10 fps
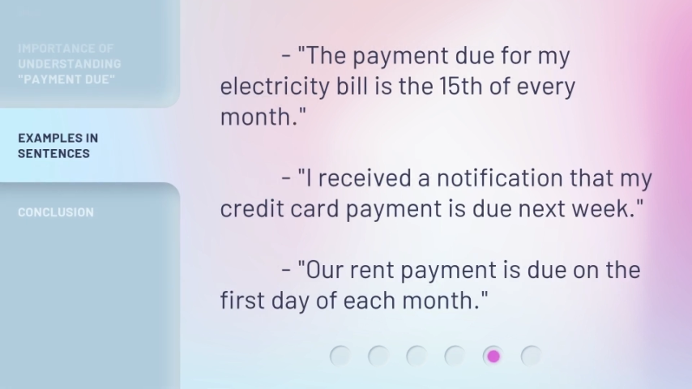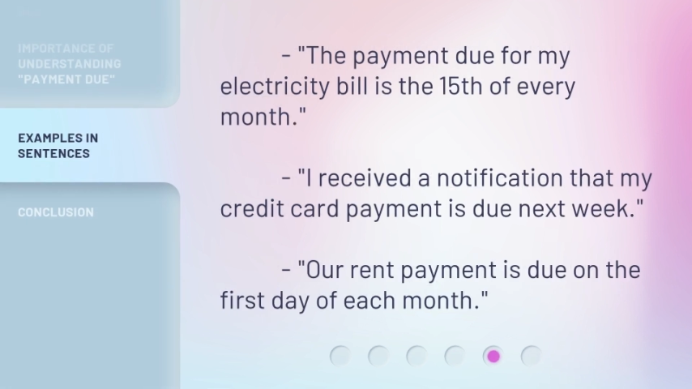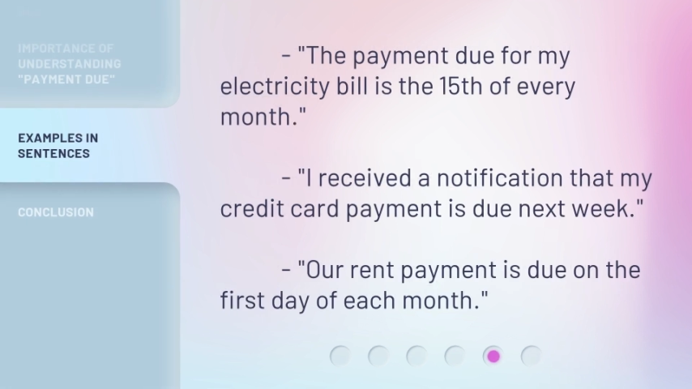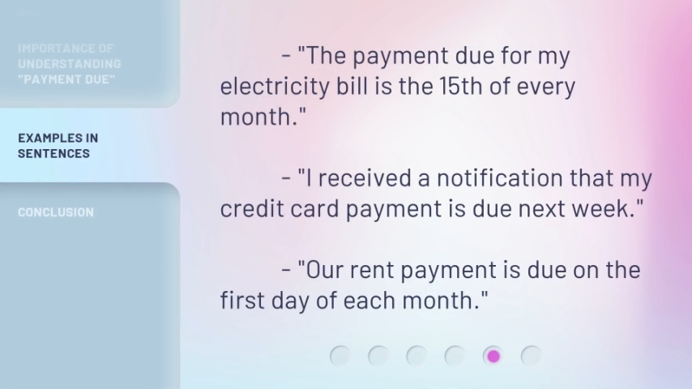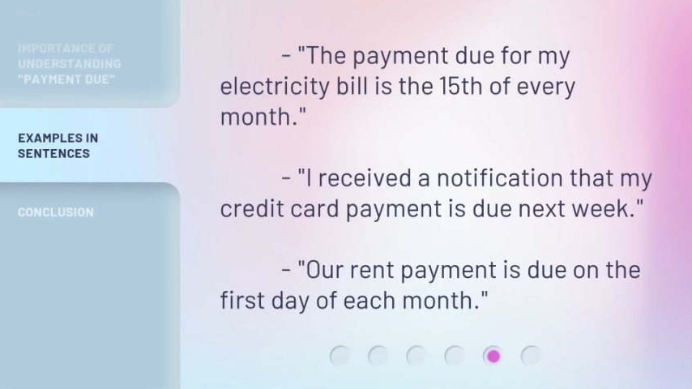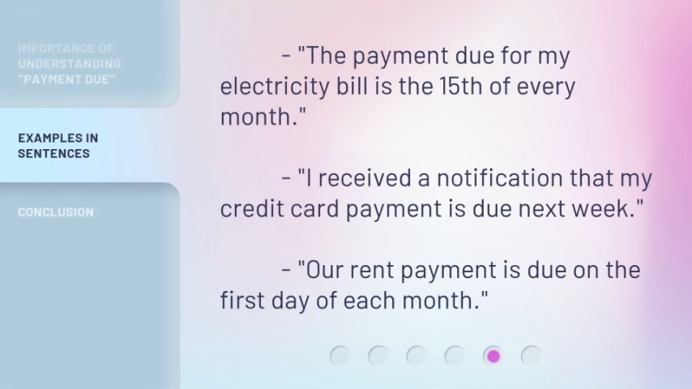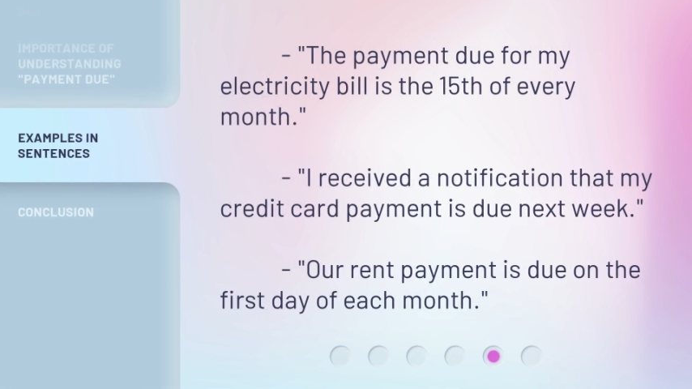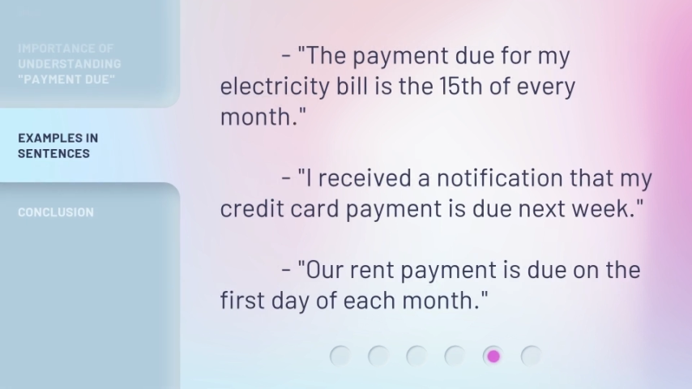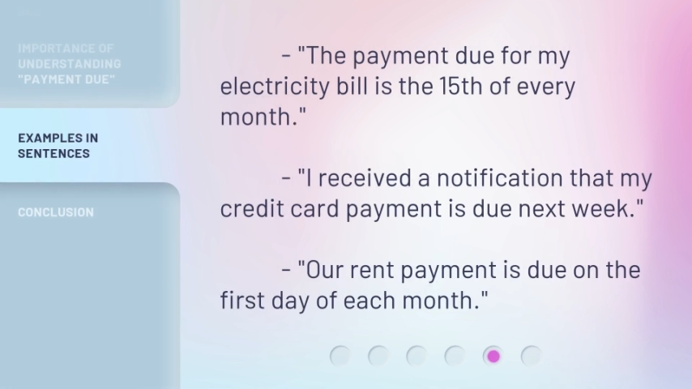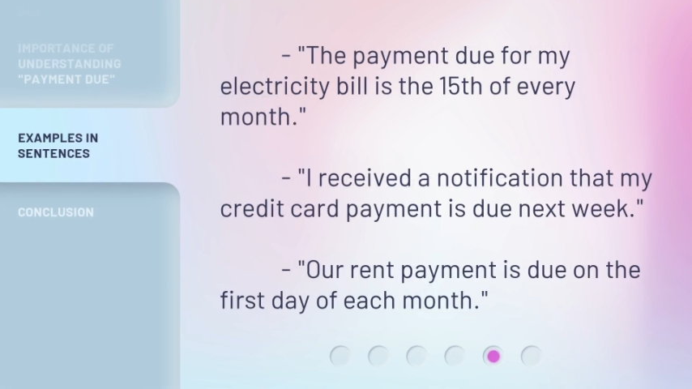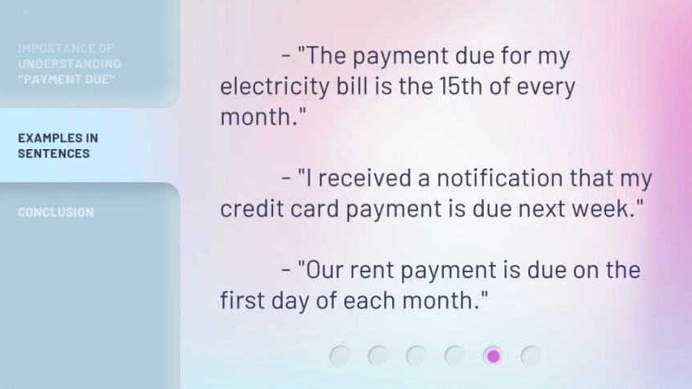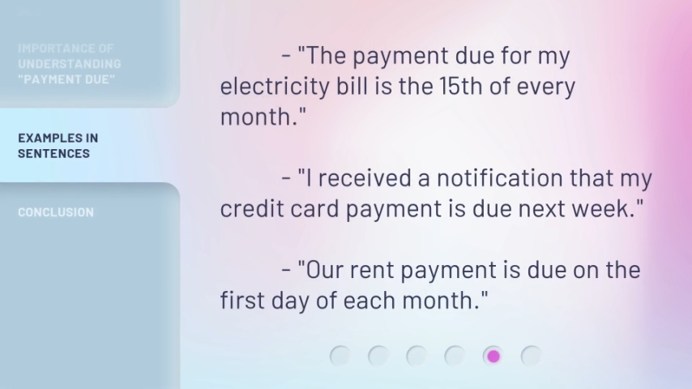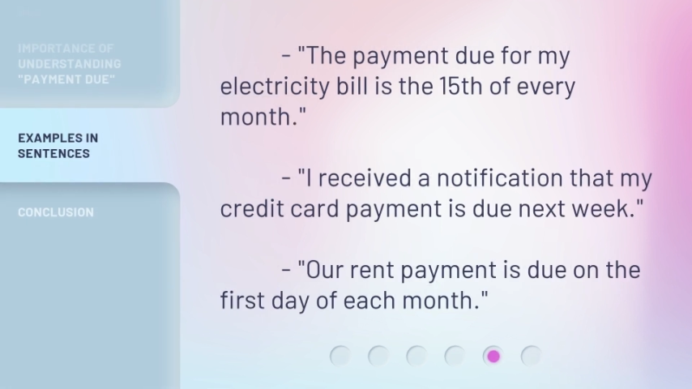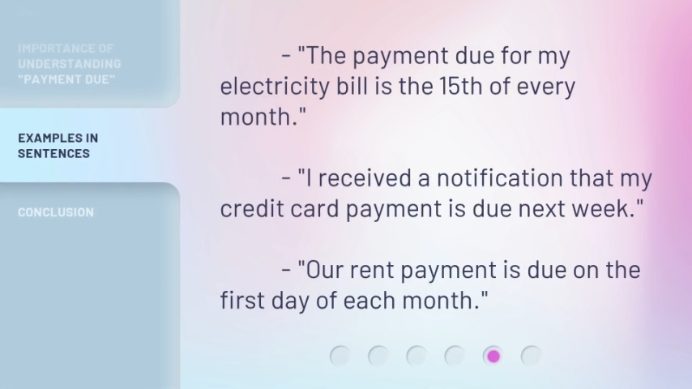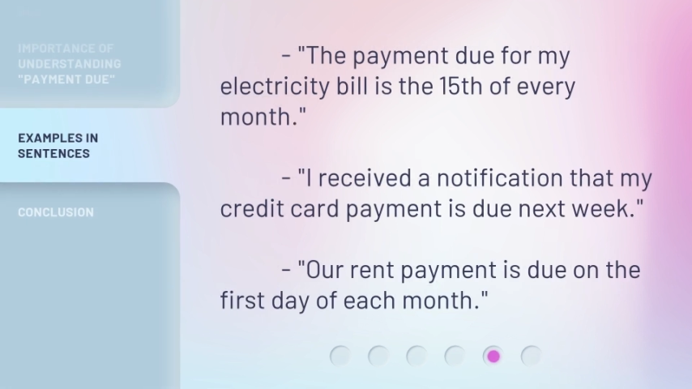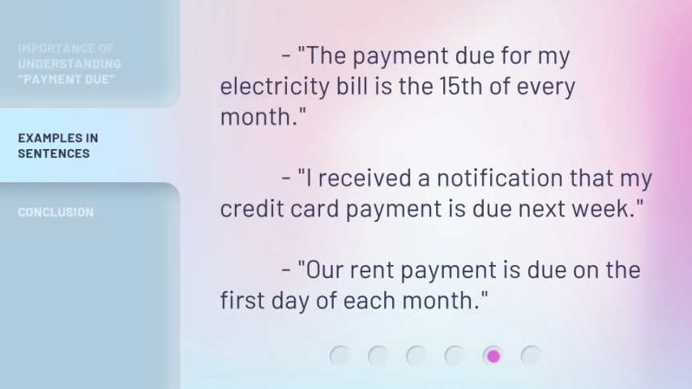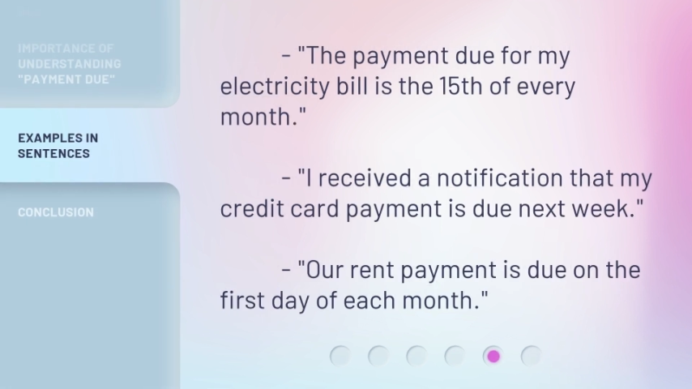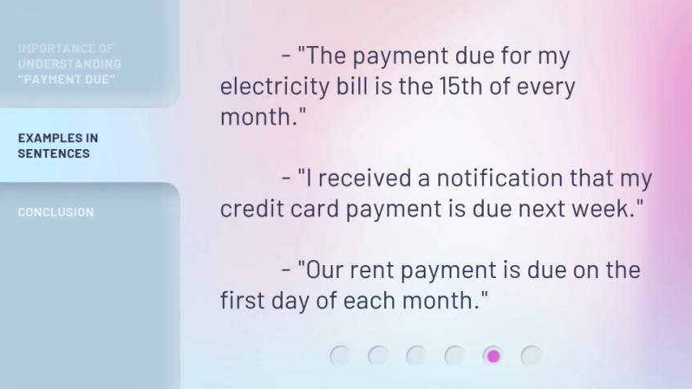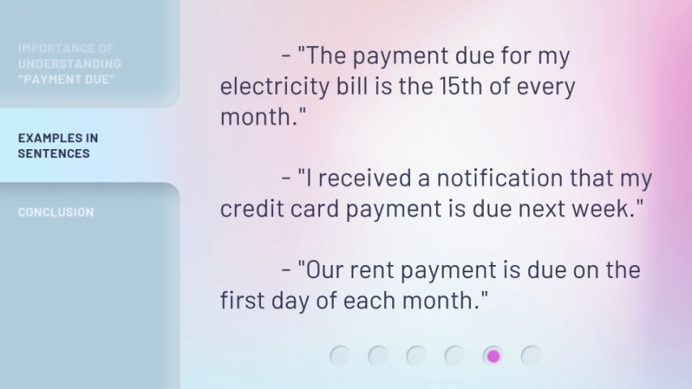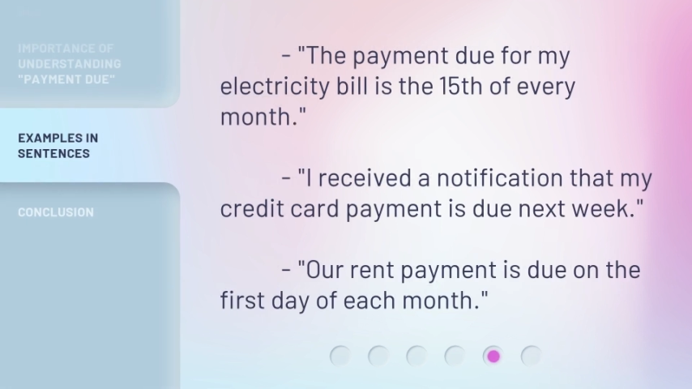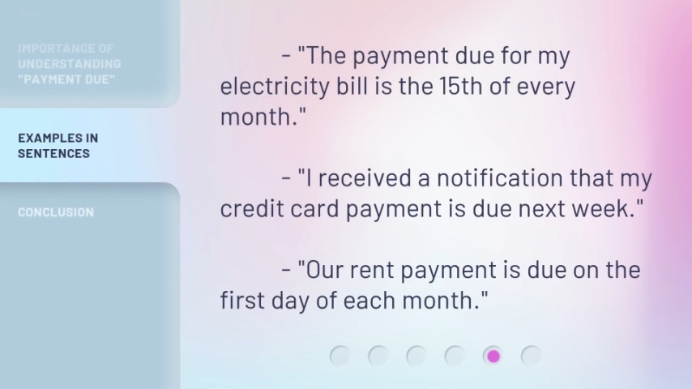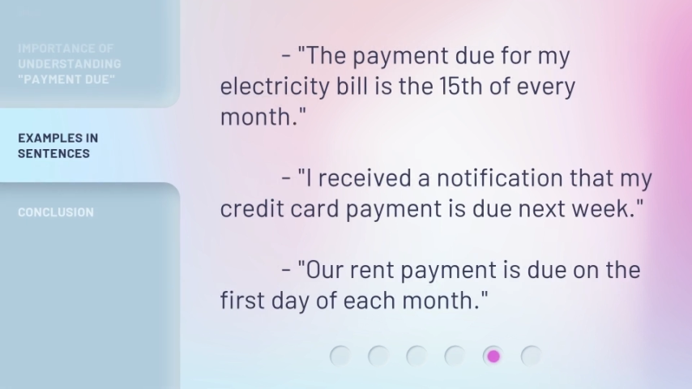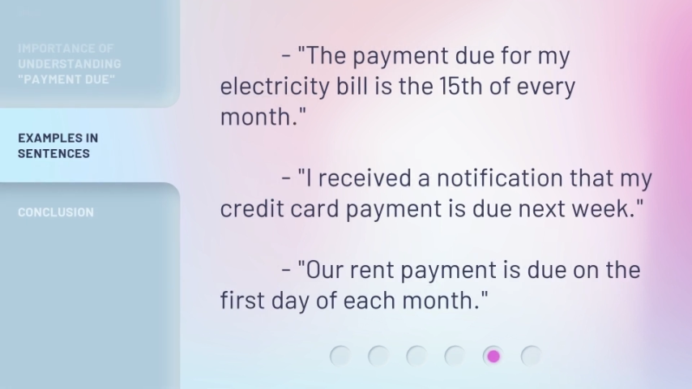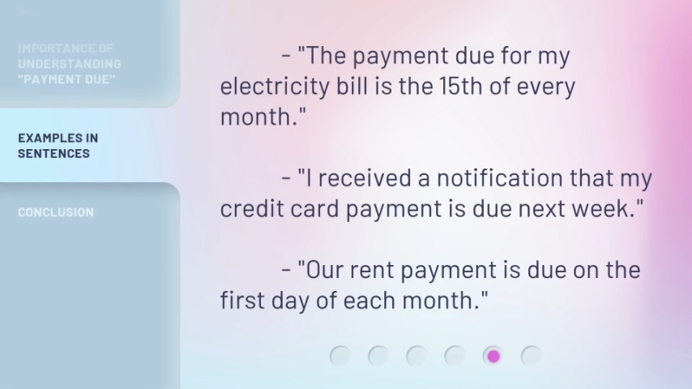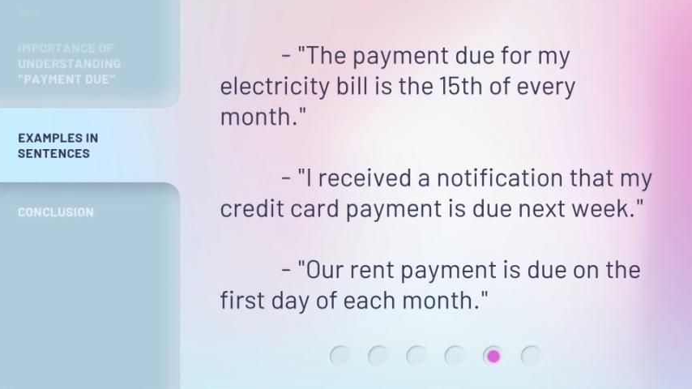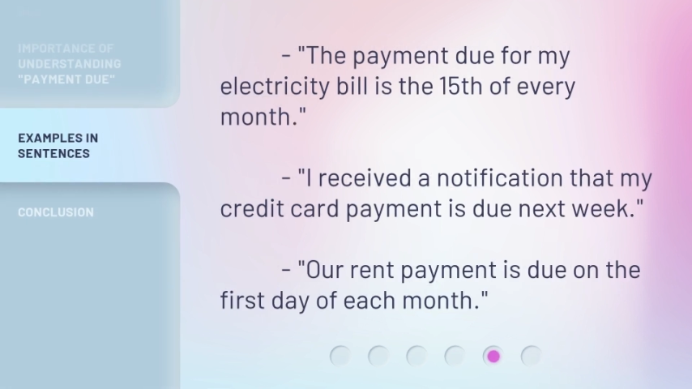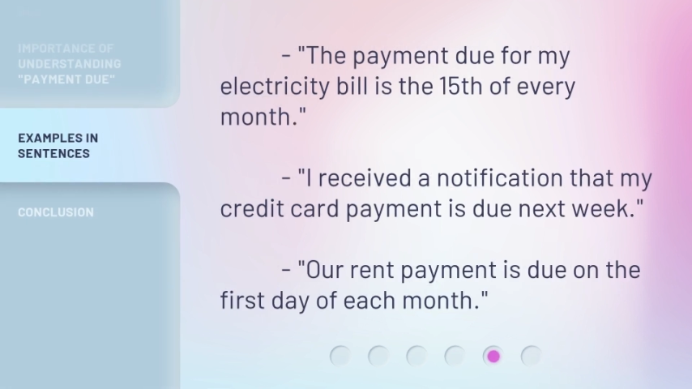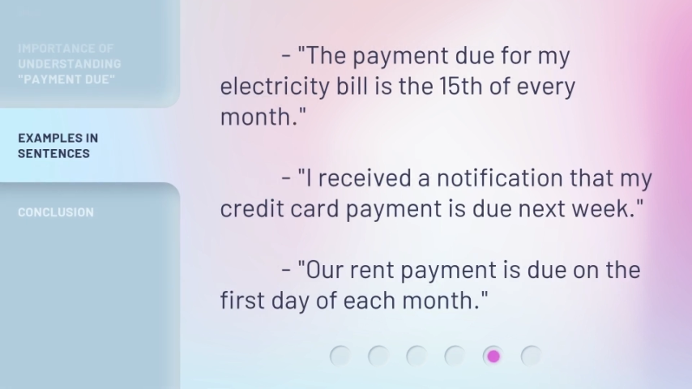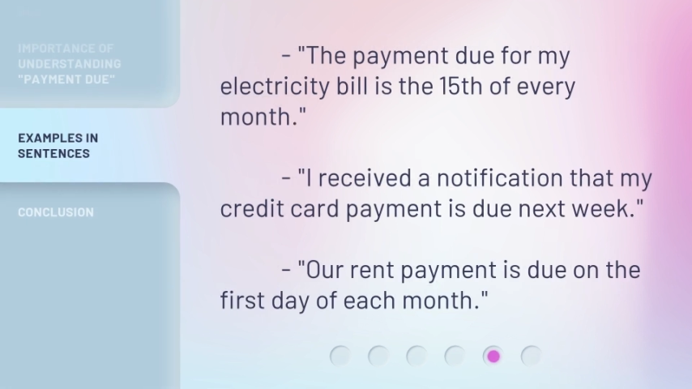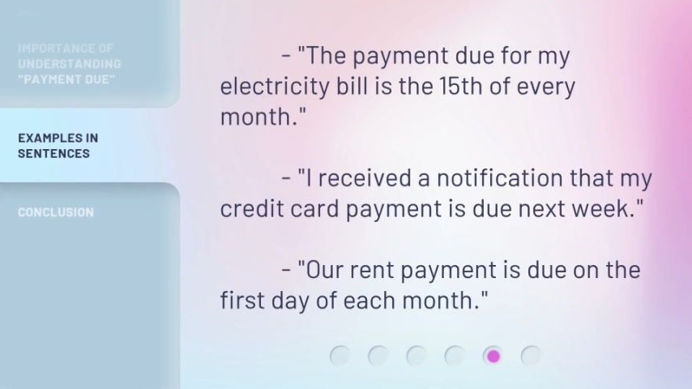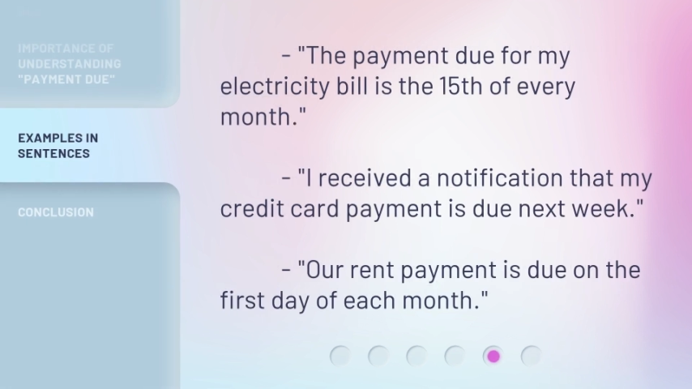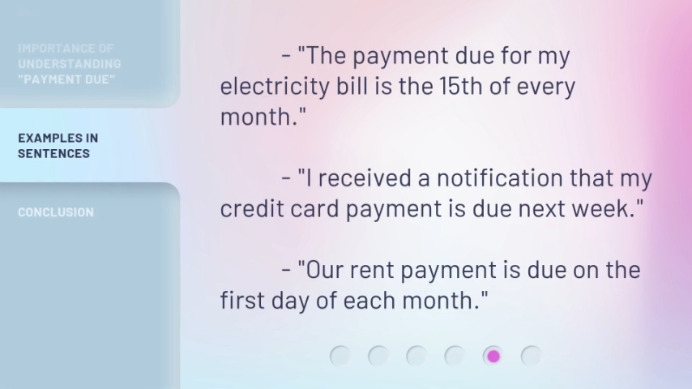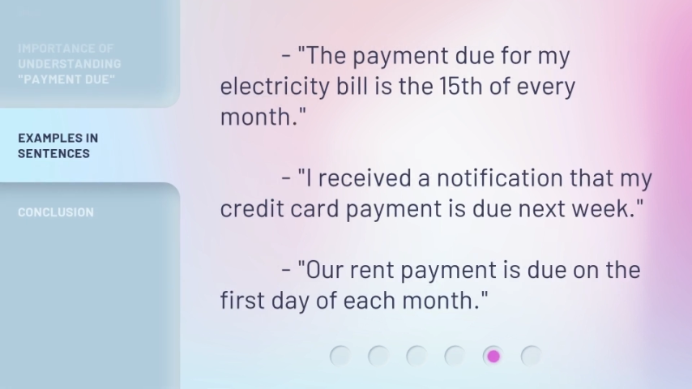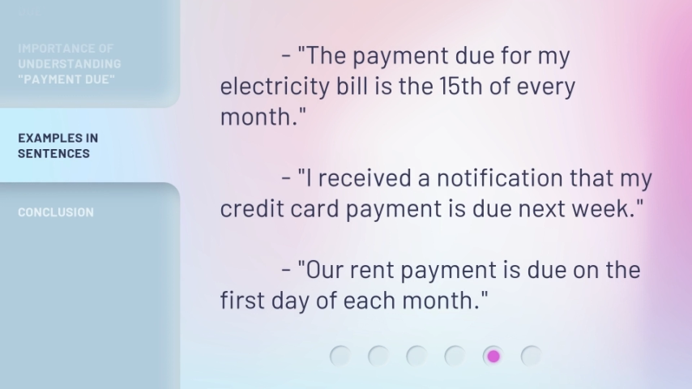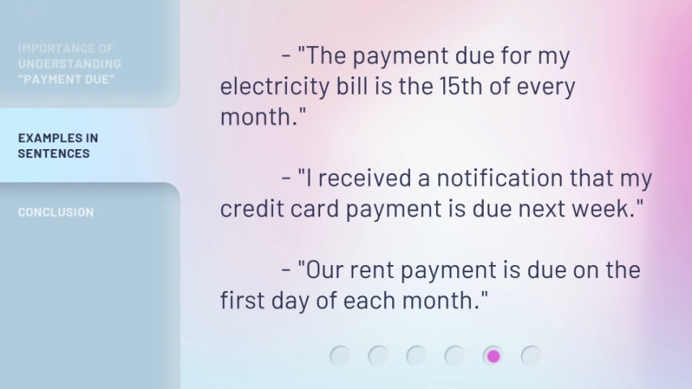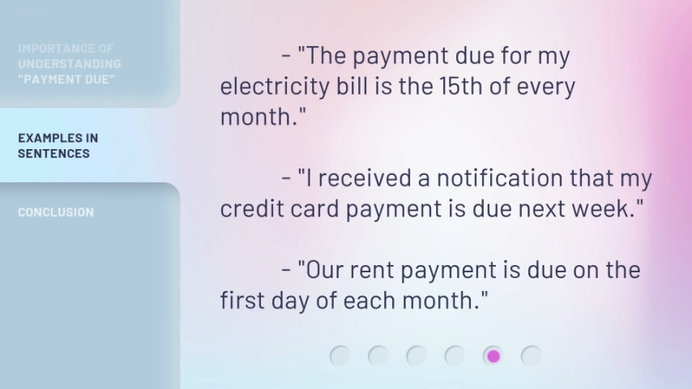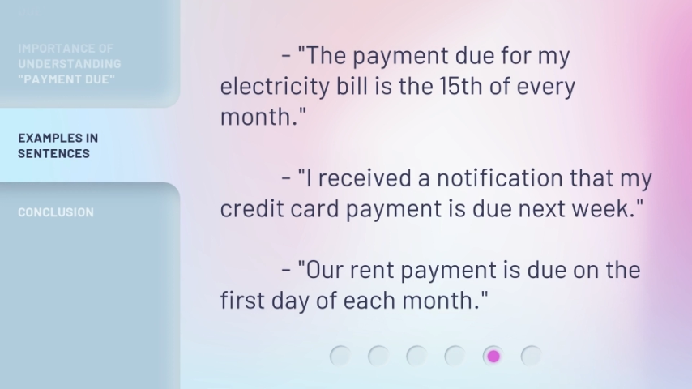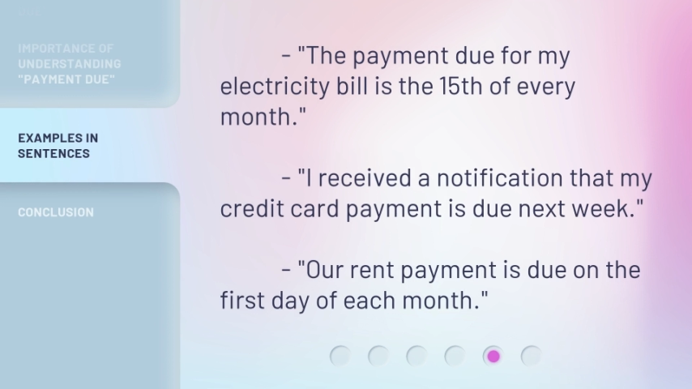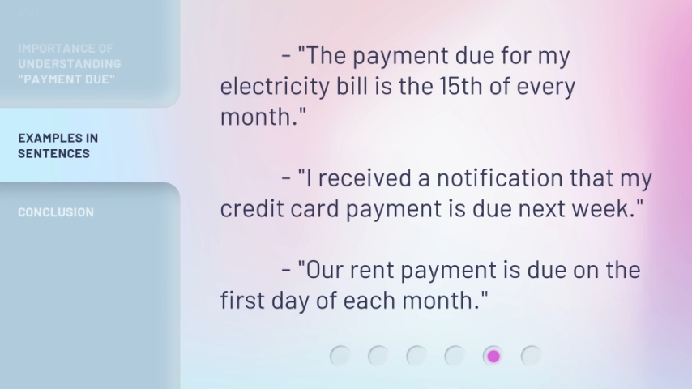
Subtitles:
Nobody's mouth can be seen.